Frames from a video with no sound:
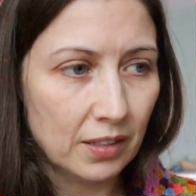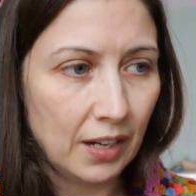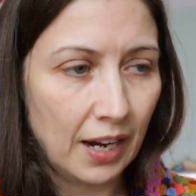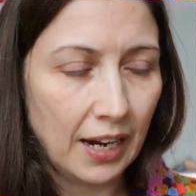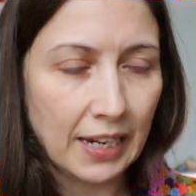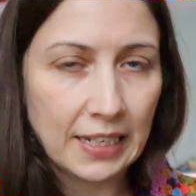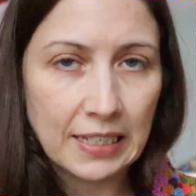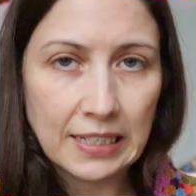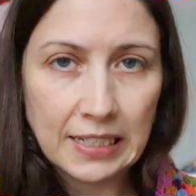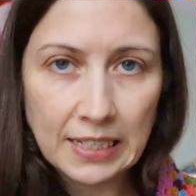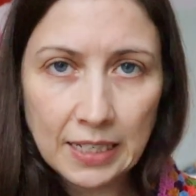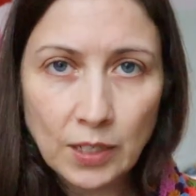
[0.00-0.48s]

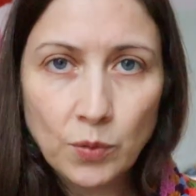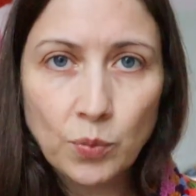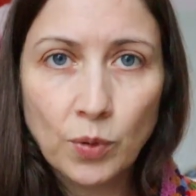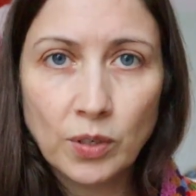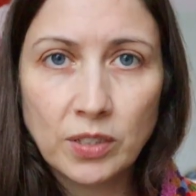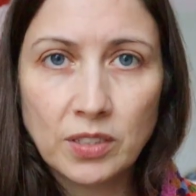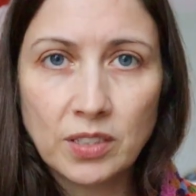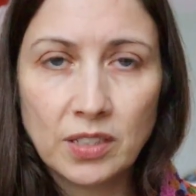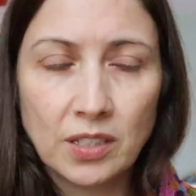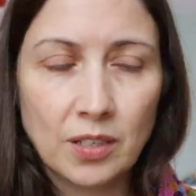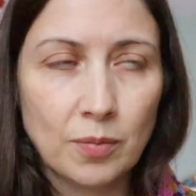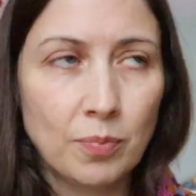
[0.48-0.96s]
I need
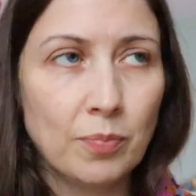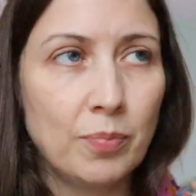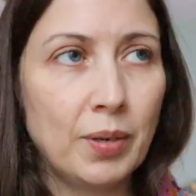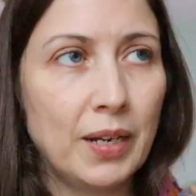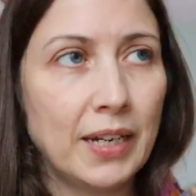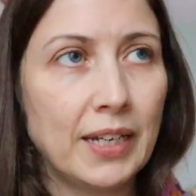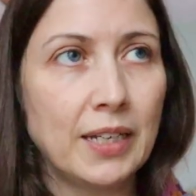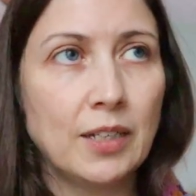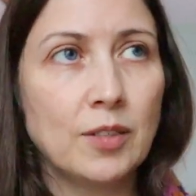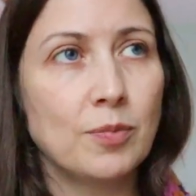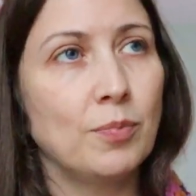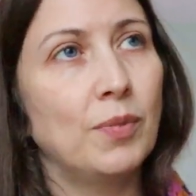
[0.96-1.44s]
one to
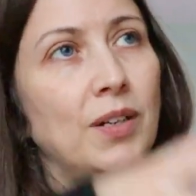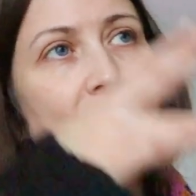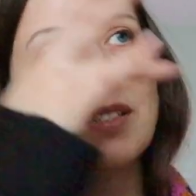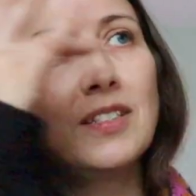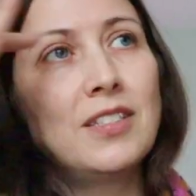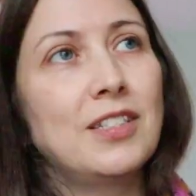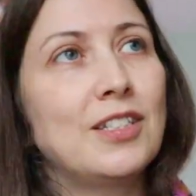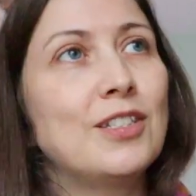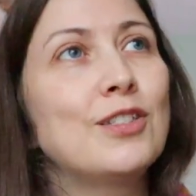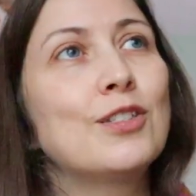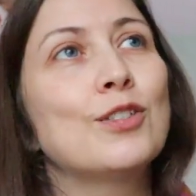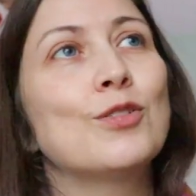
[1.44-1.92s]
complete my
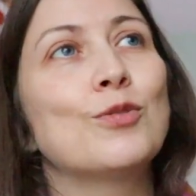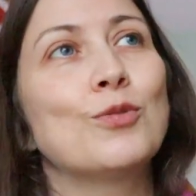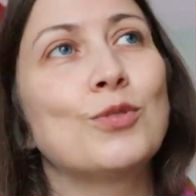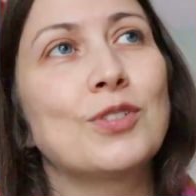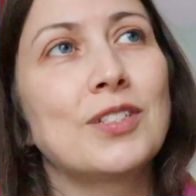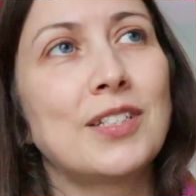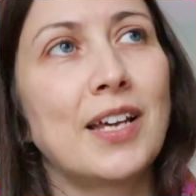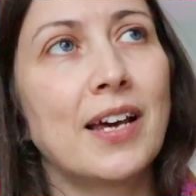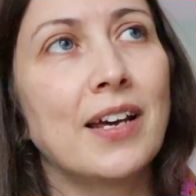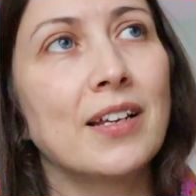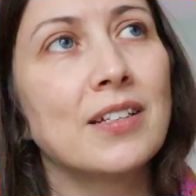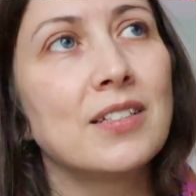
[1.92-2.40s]
seasonal
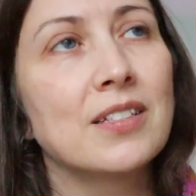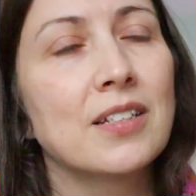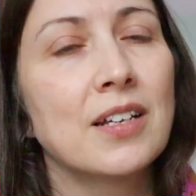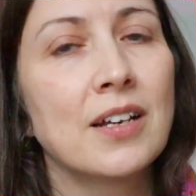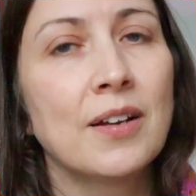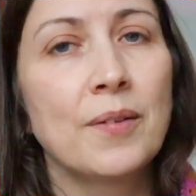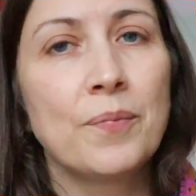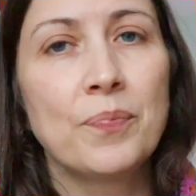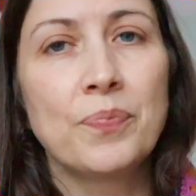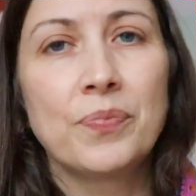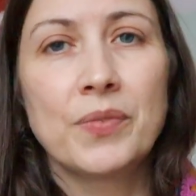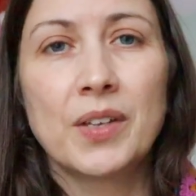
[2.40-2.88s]
set.
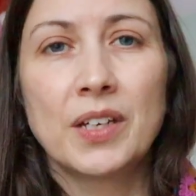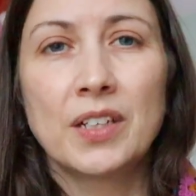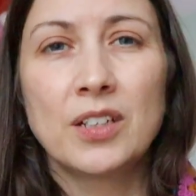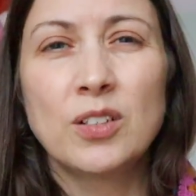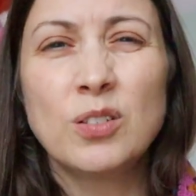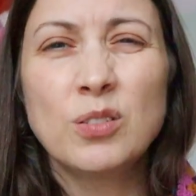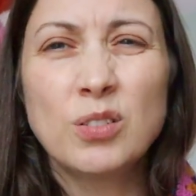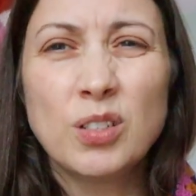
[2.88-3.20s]
And